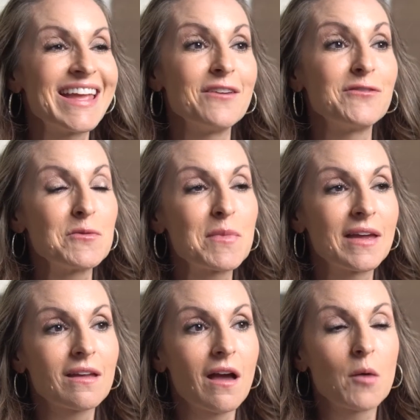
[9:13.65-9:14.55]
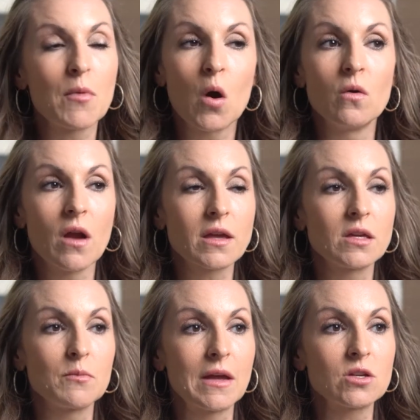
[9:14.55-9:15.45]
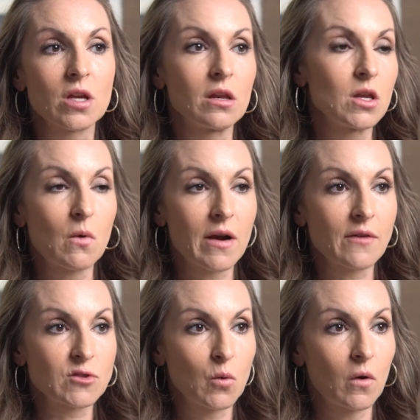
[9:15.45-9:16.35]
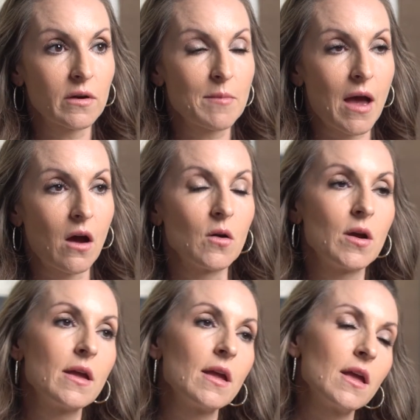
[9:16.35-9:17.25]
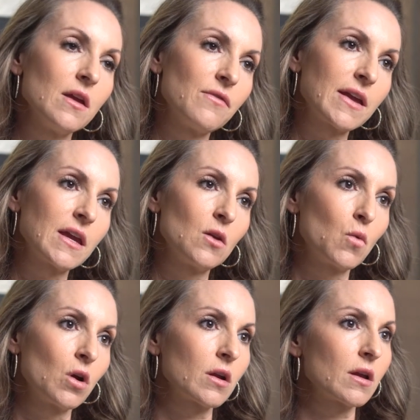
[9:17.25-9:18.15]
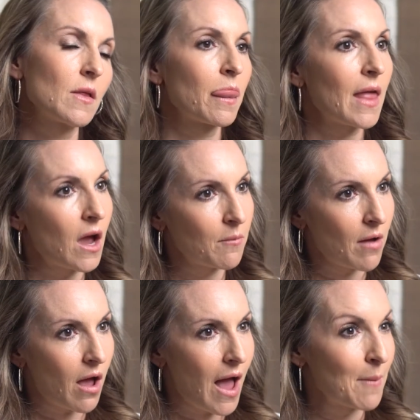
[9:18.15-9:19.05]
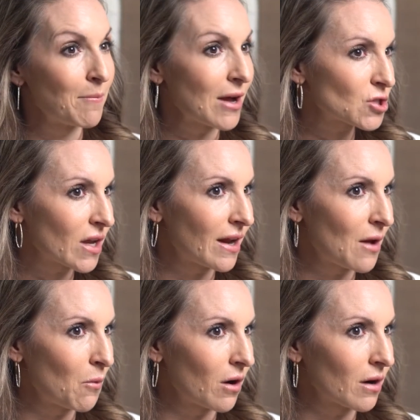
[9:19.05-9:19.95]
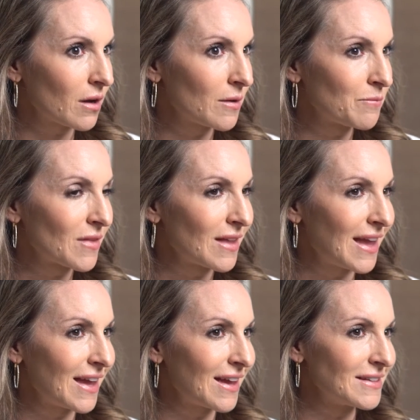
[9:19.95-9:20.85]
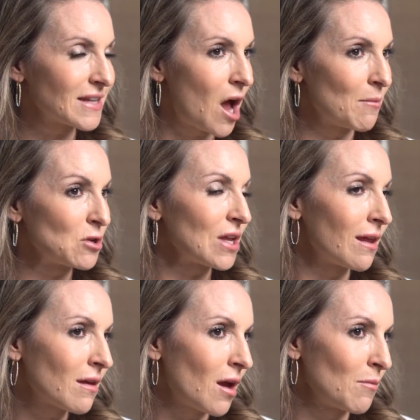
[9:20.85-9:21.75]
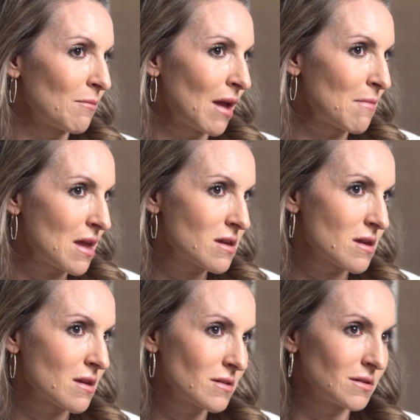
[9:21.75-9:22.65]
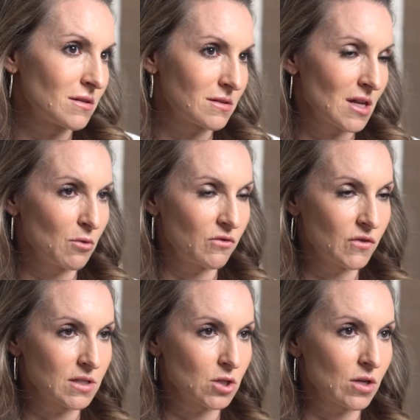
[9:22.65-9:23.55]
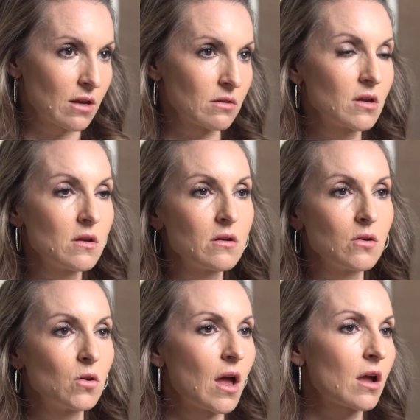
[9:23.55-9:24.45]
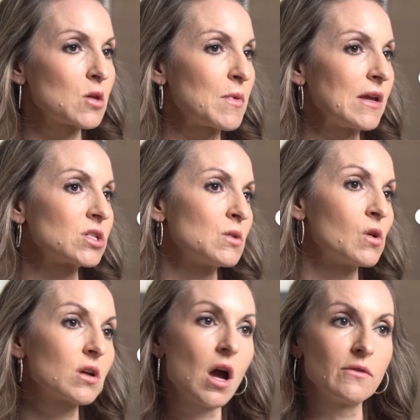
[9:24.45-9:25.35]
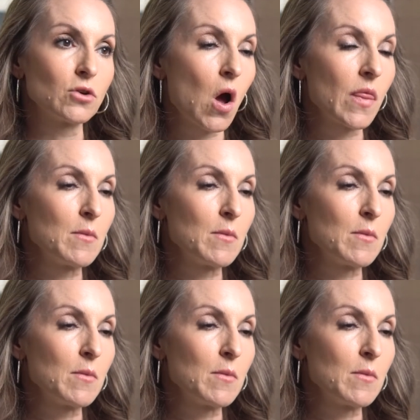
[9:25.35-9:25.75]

If you pick up own occupation, you won't have to worry about if I can work, how much can I work, and how much income am I making as a disabled physician. Own occupation will cover all the